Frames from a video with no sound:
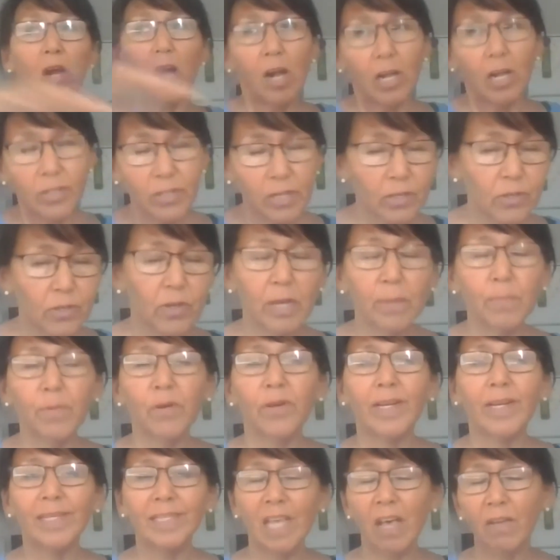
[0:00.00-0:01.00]
All the other
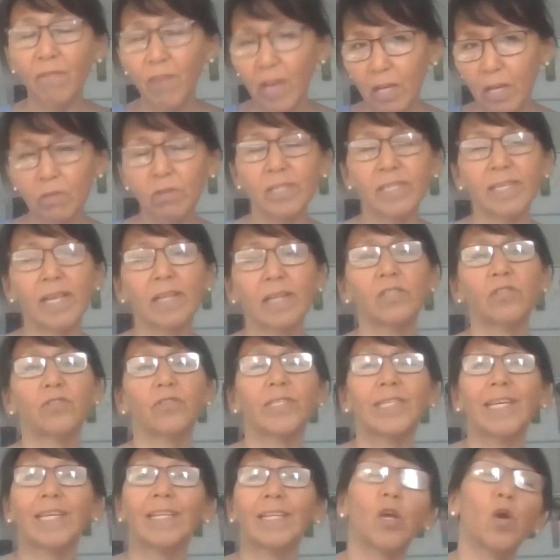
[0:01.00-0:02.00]
communities have health
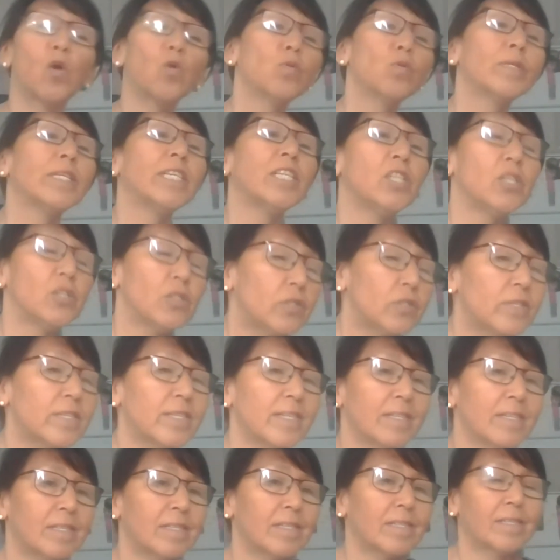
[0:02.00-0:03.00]
centers, and only
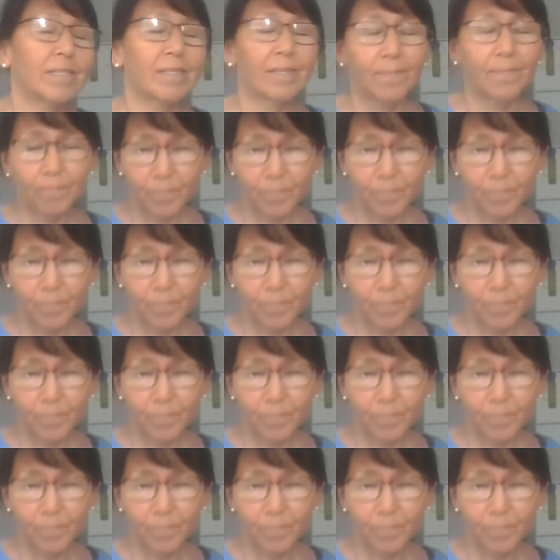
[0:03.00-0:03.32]
nurses